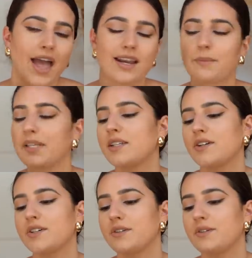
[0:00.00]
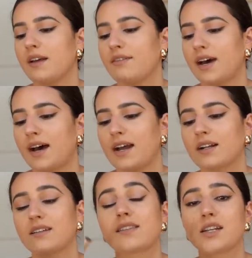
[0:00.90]
And let me tell you
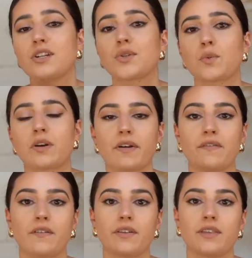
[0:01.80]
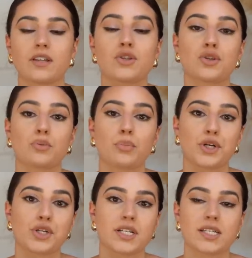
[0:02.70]
that concealer is one of my favorite things to
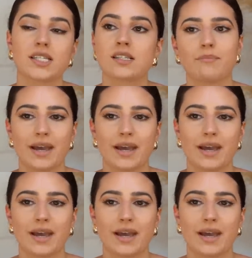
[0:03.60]
purchase.